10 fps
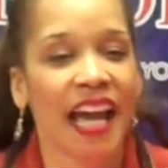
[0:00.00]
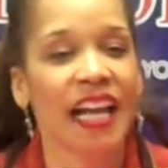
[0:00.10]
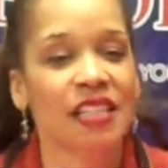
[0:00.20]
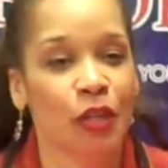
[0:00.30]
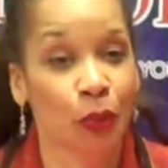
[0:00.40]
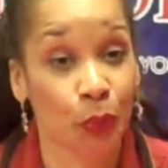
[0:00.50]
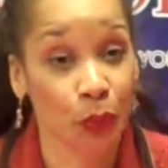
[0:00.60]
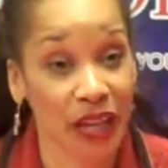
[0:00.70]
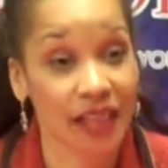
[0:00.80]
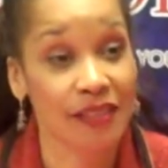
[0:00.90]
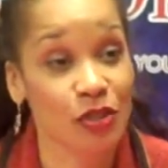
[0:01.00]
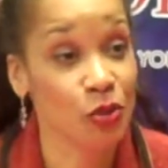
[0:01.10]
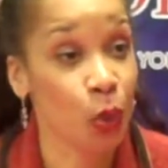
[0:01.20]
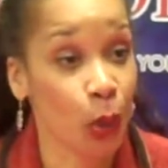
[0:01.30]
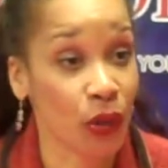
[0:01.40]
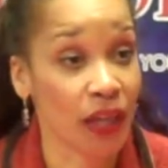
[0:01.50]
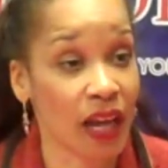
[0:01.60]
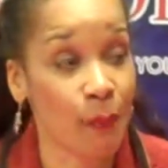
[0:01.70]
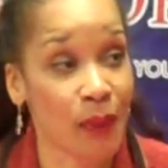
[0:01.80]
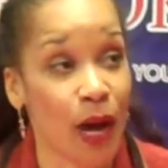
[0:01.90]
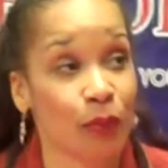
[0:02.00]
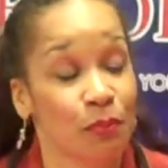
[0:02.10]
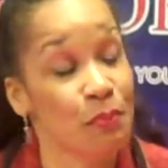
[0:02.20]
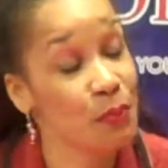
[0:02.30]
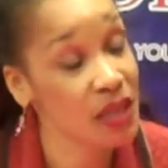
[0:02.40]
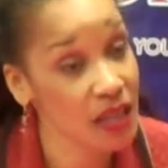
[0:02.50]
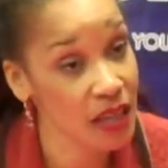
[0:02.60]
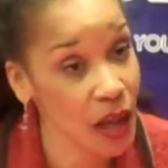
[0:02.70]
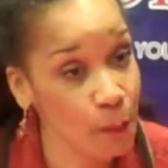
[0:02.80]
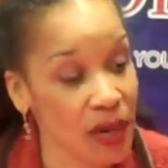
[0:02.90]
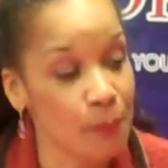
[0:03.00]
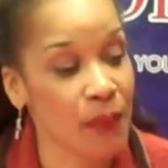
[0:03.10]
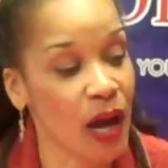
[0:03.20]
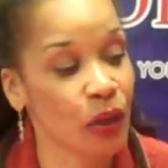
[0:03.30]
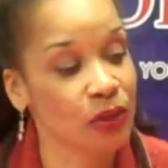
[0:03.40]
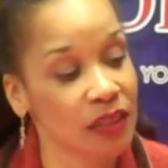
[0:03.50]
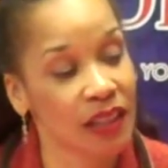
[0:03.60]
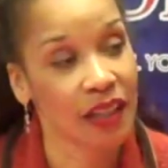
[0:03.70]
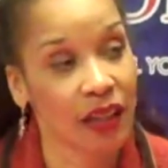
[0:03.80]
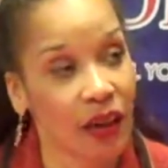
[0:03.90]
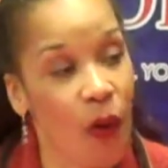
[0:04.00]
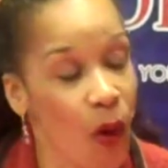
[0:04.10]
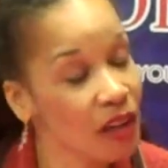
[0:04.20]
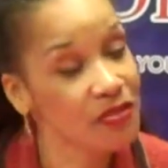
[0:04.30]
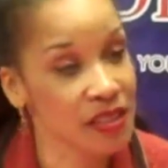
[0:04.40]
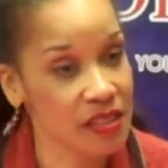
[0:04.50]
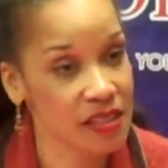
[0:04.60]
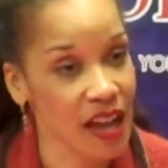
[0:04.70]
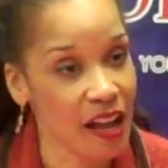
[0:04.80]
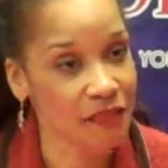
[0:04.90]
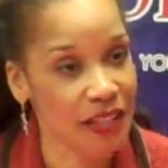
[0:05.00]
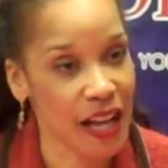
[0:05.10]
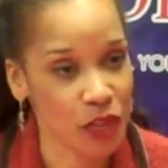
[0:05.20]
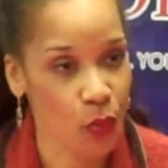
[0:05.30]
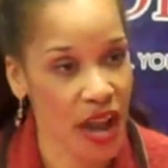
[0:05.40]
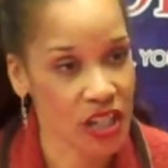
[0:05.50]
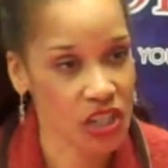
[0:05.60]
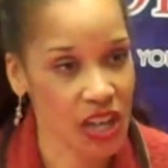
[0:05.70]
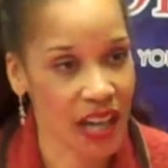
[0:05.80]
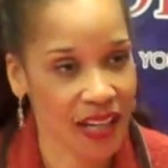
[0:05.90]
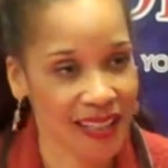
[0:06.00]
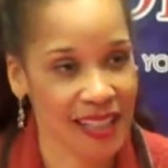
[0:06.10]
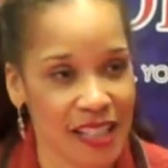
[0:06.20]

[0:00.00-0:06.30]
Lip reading: It's a great story about me, but about all of this stuff, and that's why I shared it.